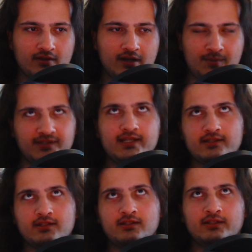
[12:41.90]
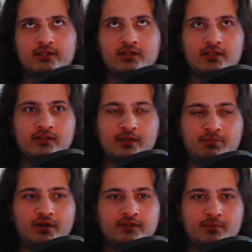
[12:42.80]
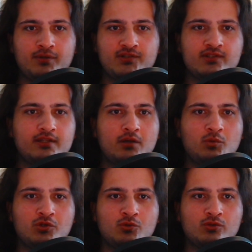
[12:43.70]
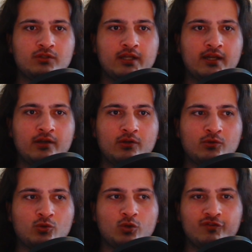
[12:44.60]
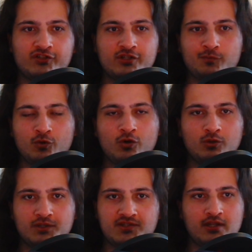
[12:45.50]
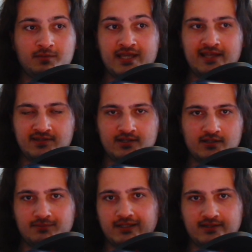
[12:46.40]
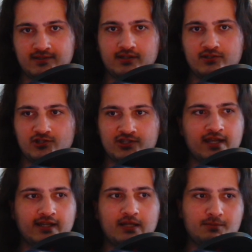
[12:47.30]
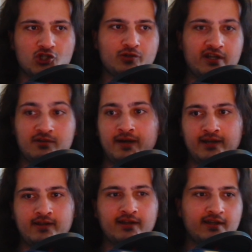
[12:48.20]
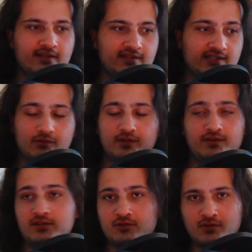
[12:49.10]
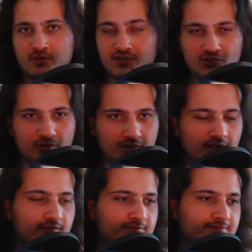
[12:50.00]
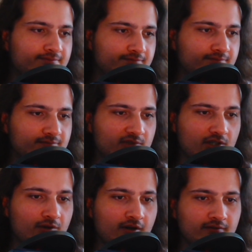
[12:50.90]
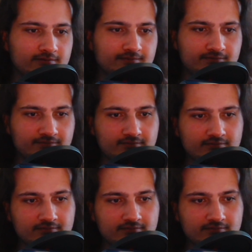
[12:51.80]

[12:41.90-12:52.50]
I mean, technically, the per the person that would rule uh, rule over them all would still be Azir, but Azir just kind of got betrayed by Xerath and you know the story. So on. I've